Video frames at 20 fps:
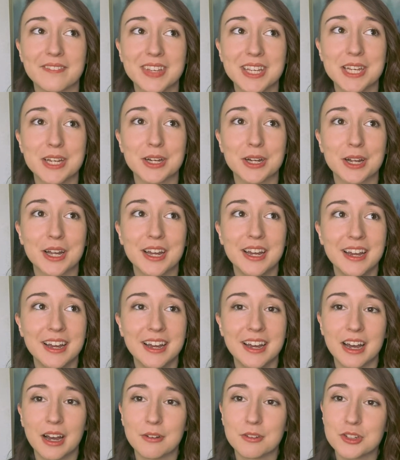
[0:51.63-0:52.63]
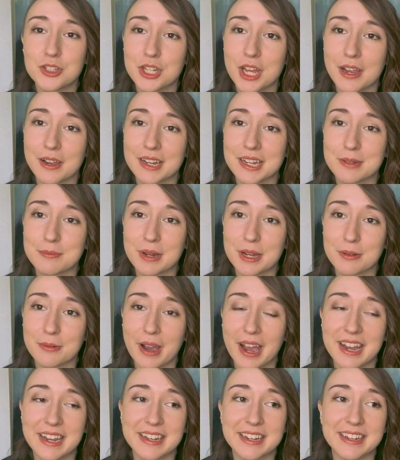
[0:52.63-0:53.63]
fear of sharing my
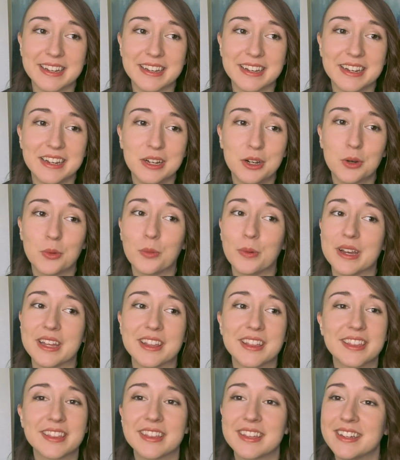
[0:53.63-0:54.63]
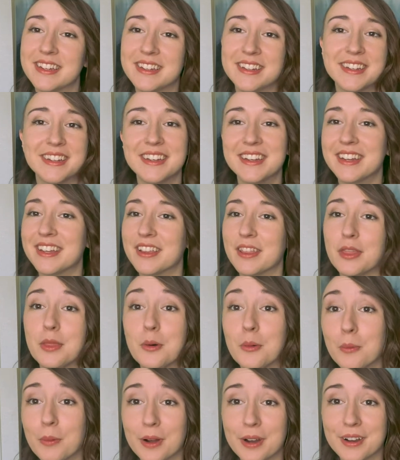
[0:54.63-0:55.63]
writing with
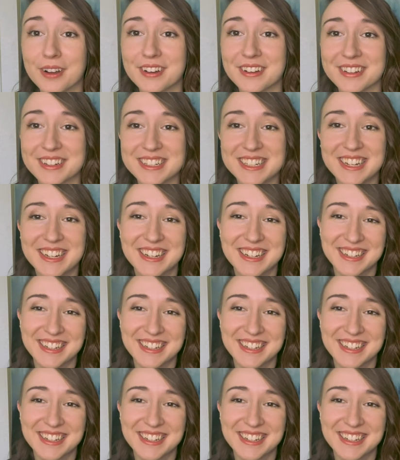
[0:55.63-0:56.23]
the world.